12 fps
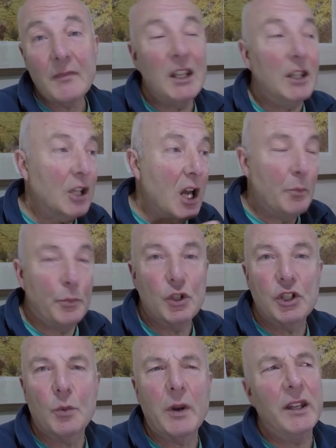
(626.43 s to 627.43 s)
you can't push
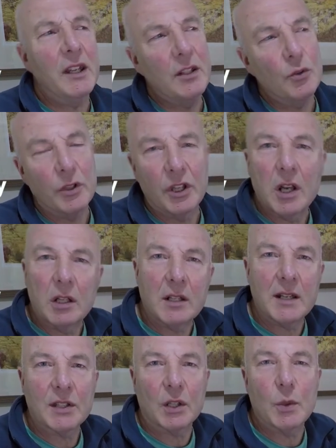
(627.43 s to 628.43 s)
your way in or you can't
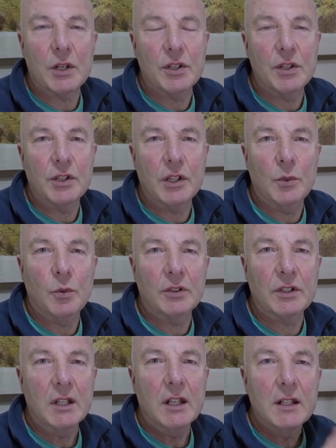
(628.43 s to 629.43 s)
ask the questions that you want.
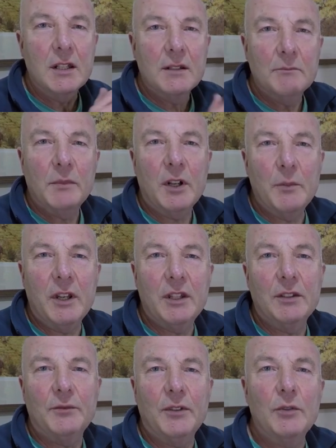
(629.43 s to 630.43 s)
By making
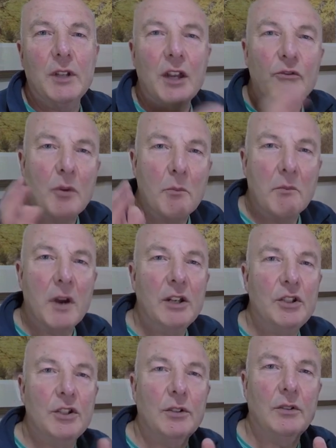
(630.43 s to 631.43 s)
the phone, it
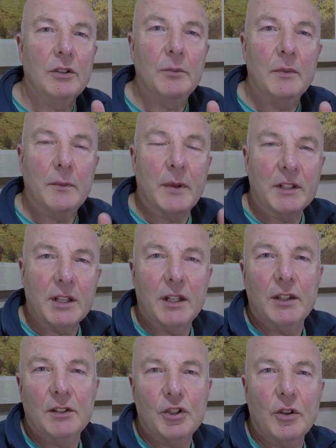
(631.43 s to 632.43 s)
reminds you, by taking
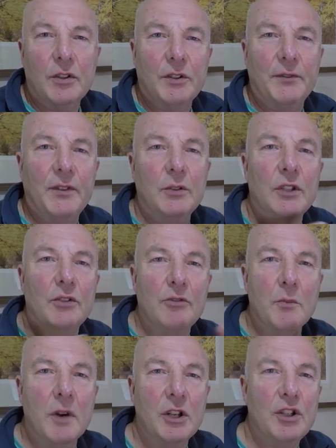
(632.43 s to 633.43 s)
the shot on the phone, it
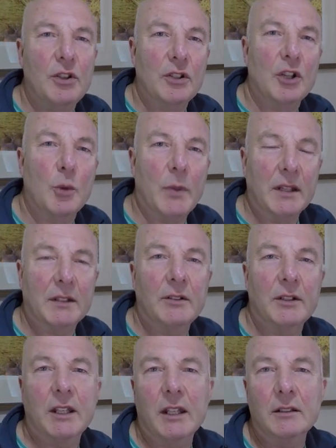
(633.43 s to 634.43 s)
reminds you to go back there
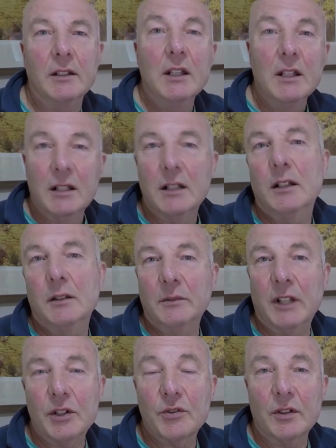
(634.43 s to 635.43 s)
again
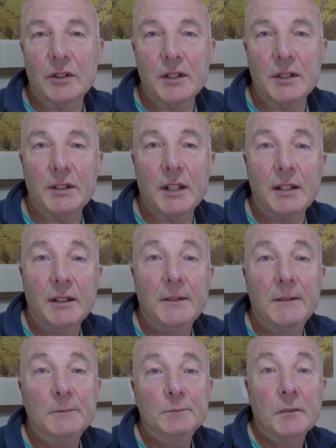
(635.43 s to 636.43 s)
later on in the day.
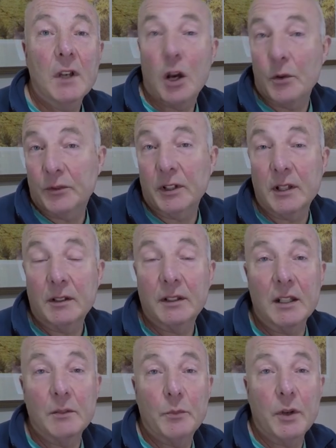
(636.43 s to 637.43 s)
Hopefully
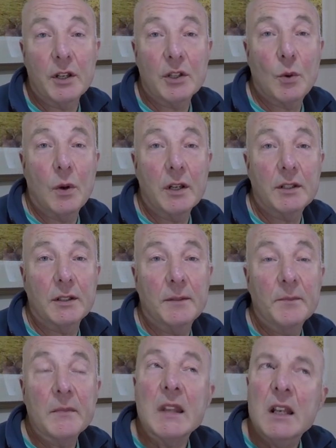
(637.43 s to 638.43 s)
then by it's quieter.
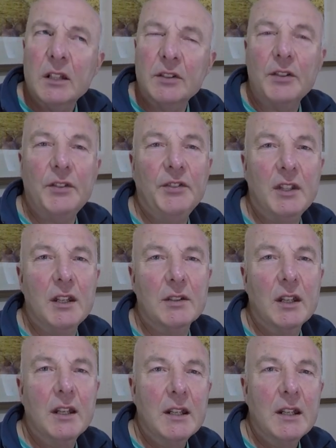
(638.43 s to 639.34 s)
Another thing is,